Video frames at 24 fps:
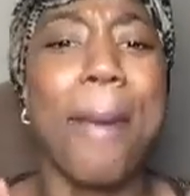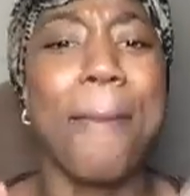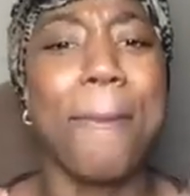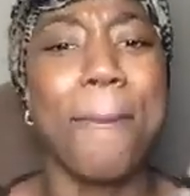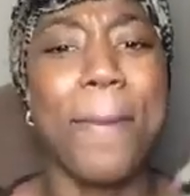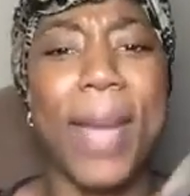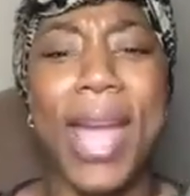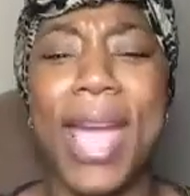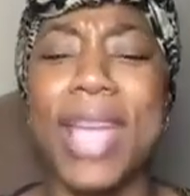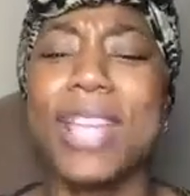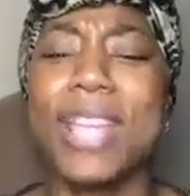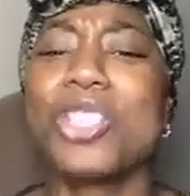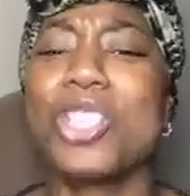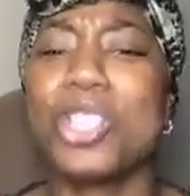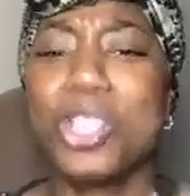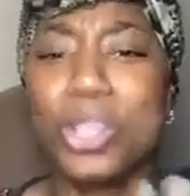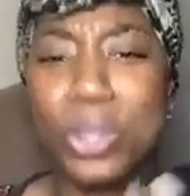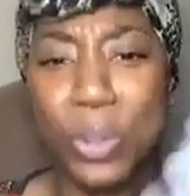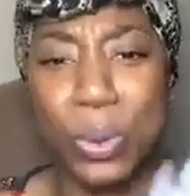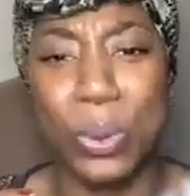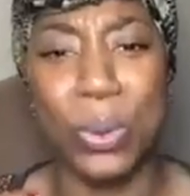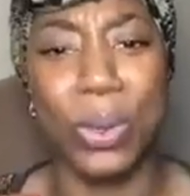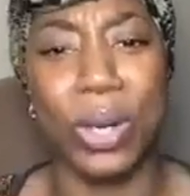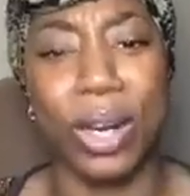Make
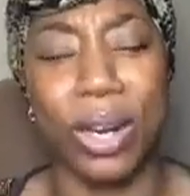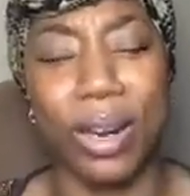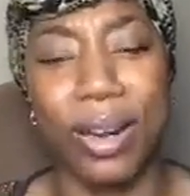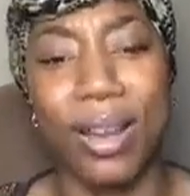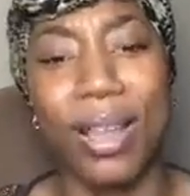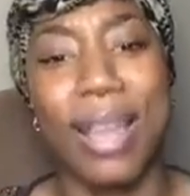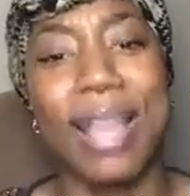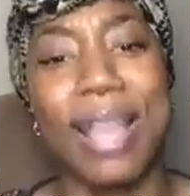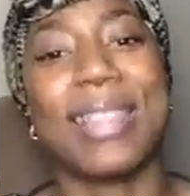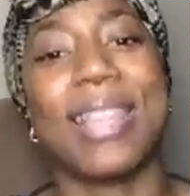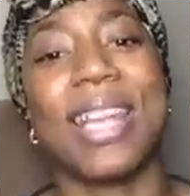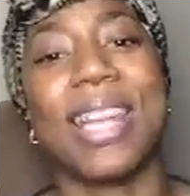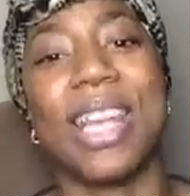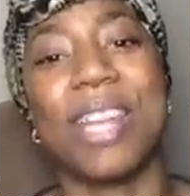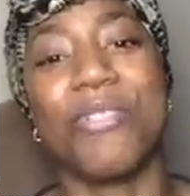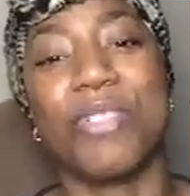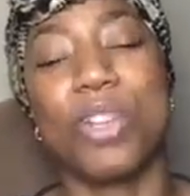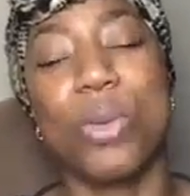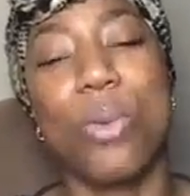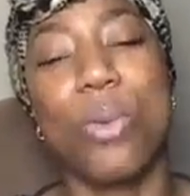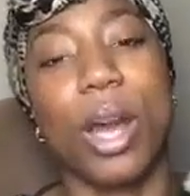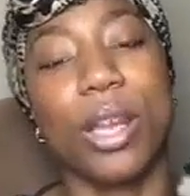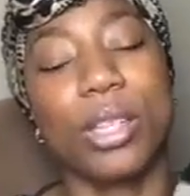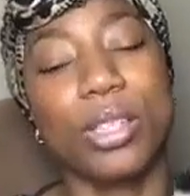sure that
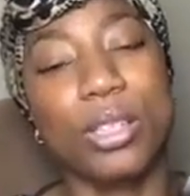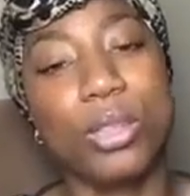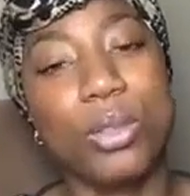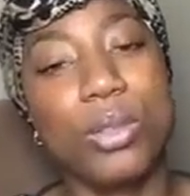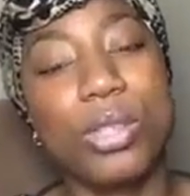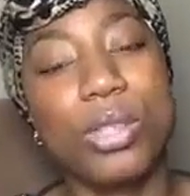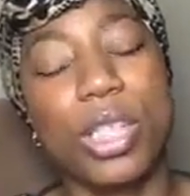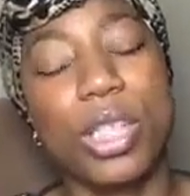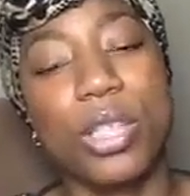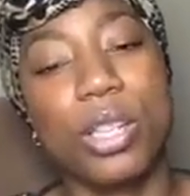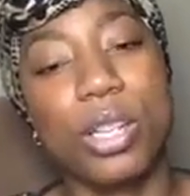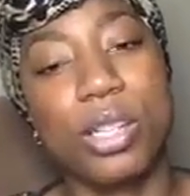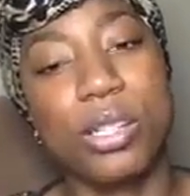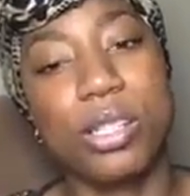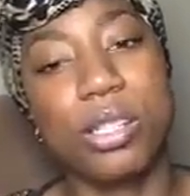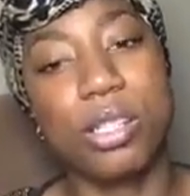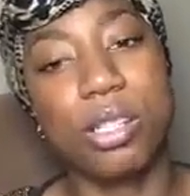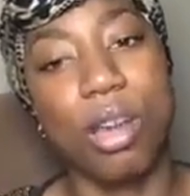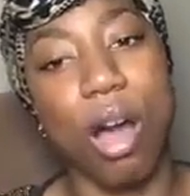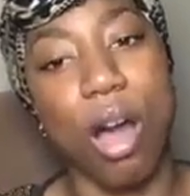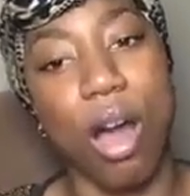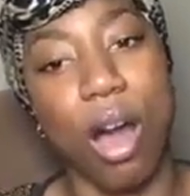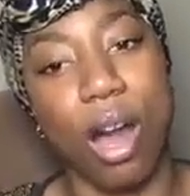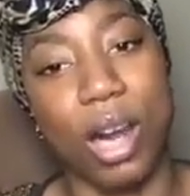if you are using your
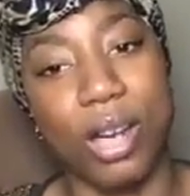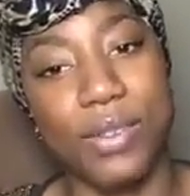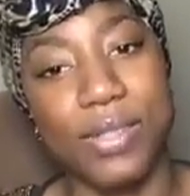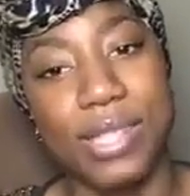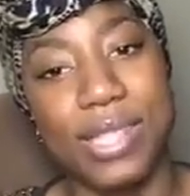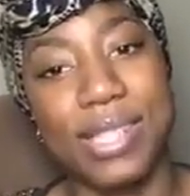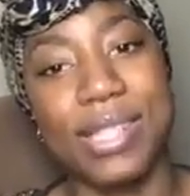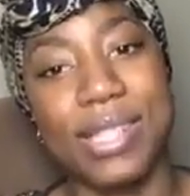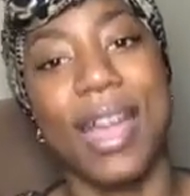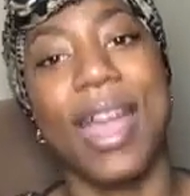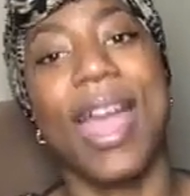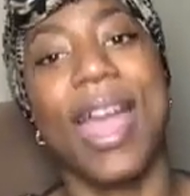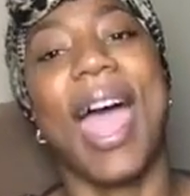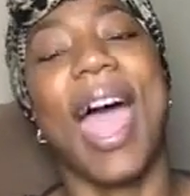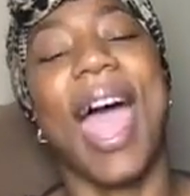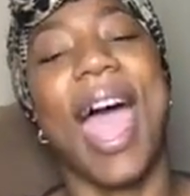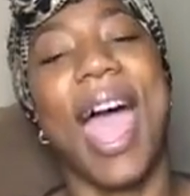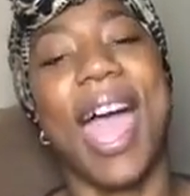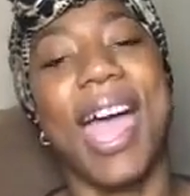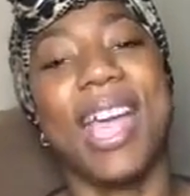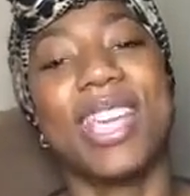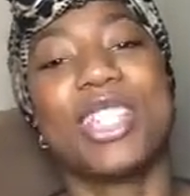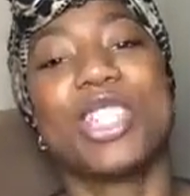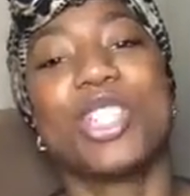scarves
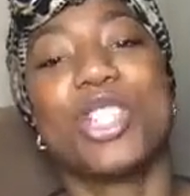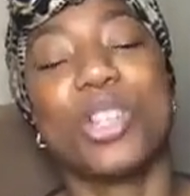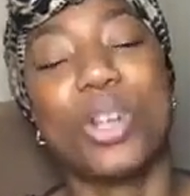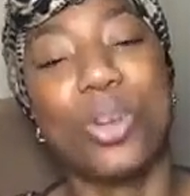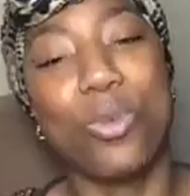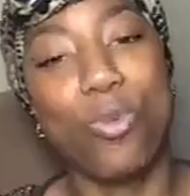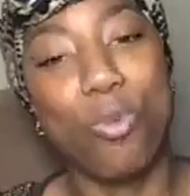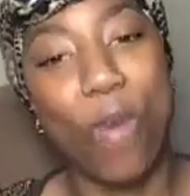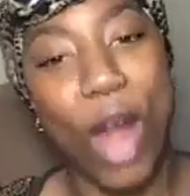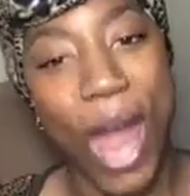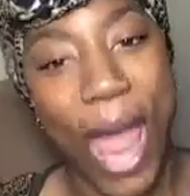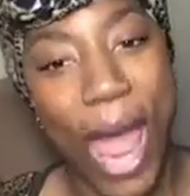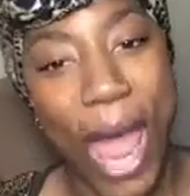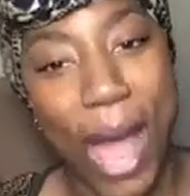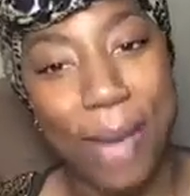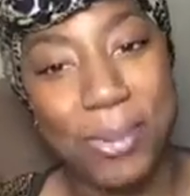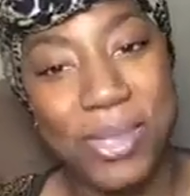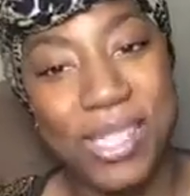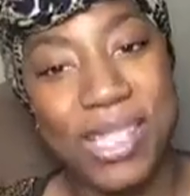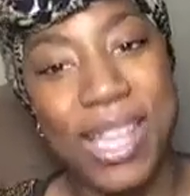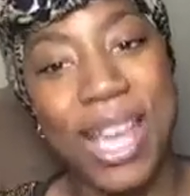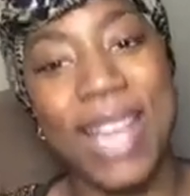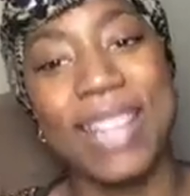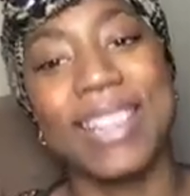as your
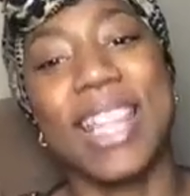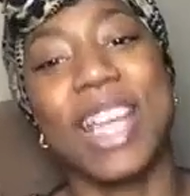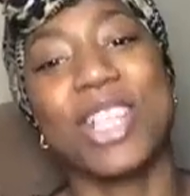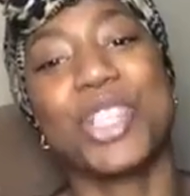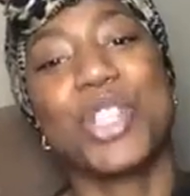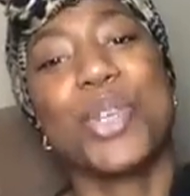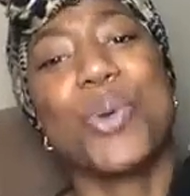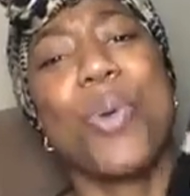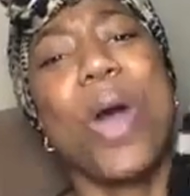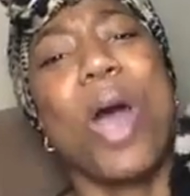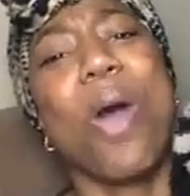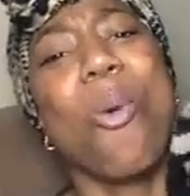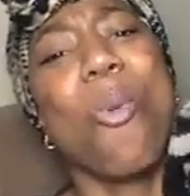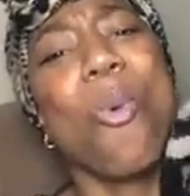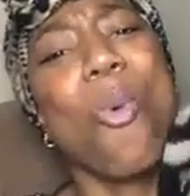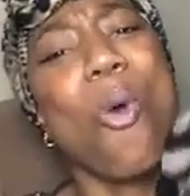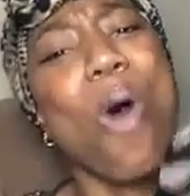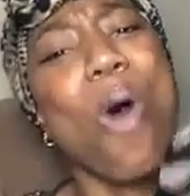wraps, that you are